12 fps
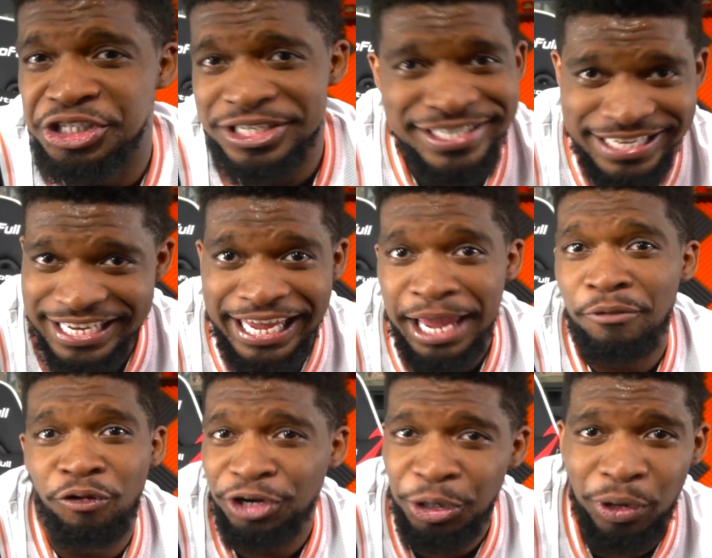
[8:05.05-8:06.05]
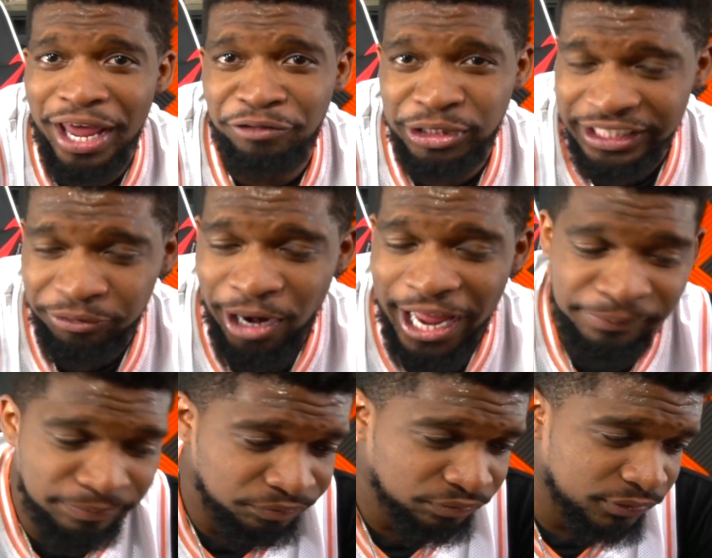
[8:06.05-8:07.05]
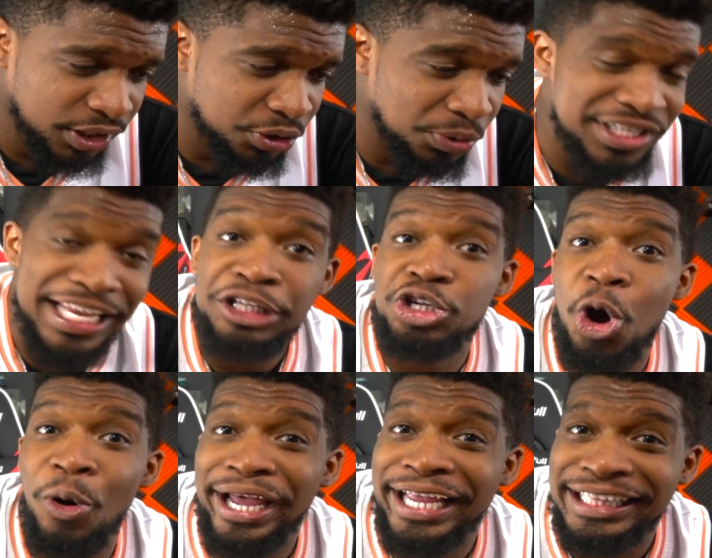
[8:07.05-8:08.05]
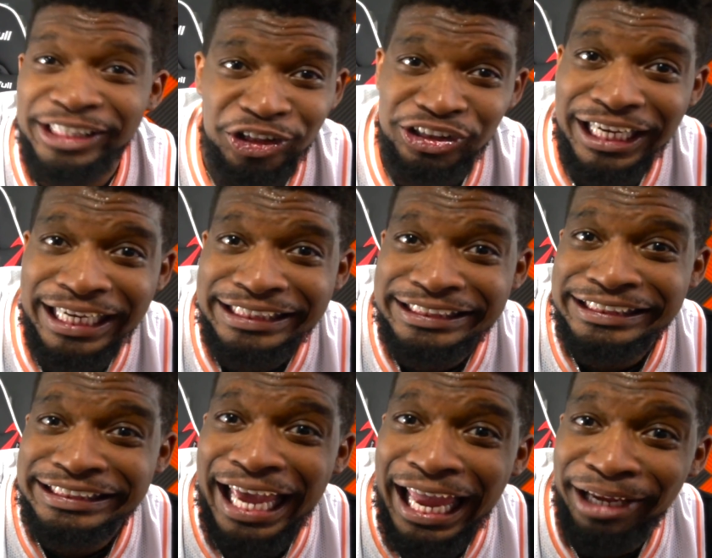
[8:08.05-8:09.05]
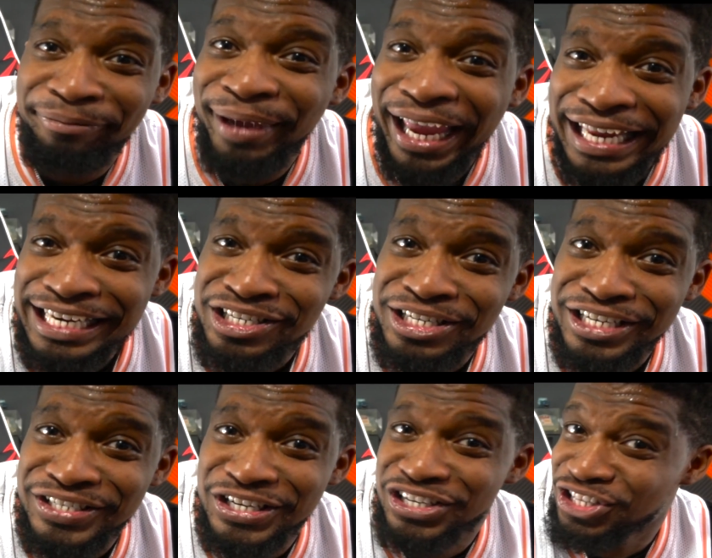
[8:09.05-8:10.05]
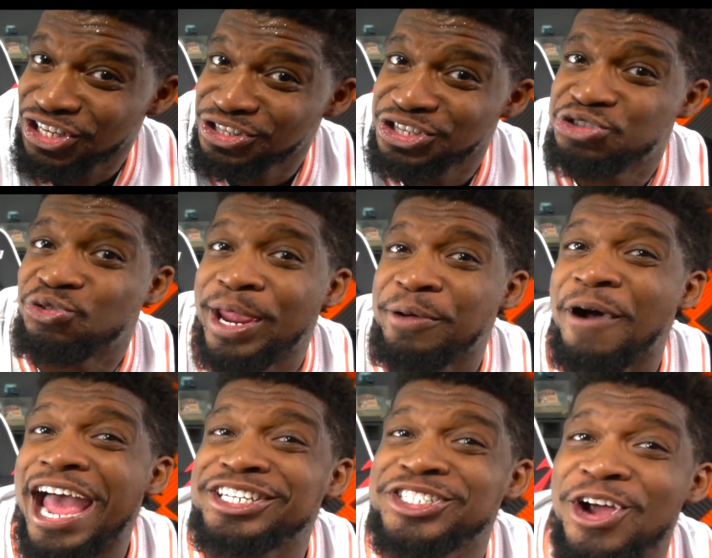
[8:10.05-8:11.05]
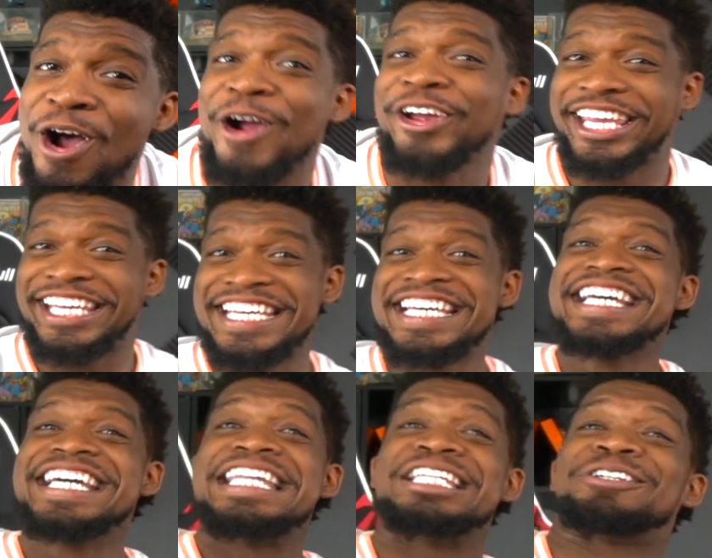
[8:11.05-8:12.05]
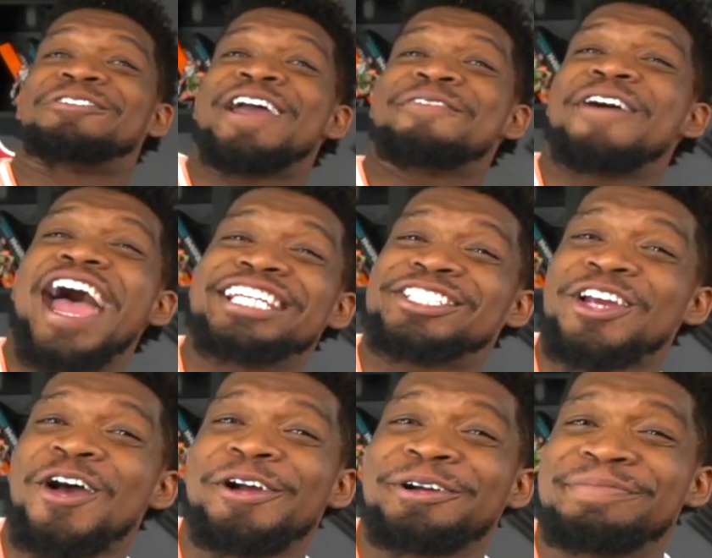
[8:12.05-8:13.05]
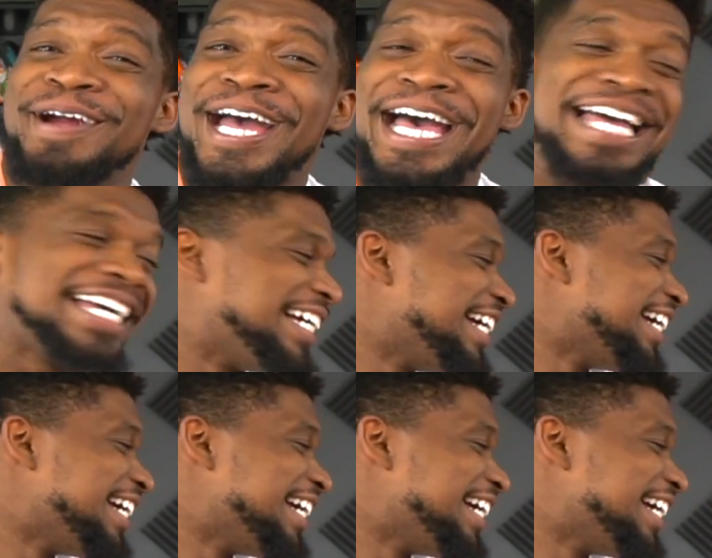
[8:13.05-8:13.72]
He came over there with everything, right? So we said, yo, I got this bag, man. This great white shark. This great white shark, bruh.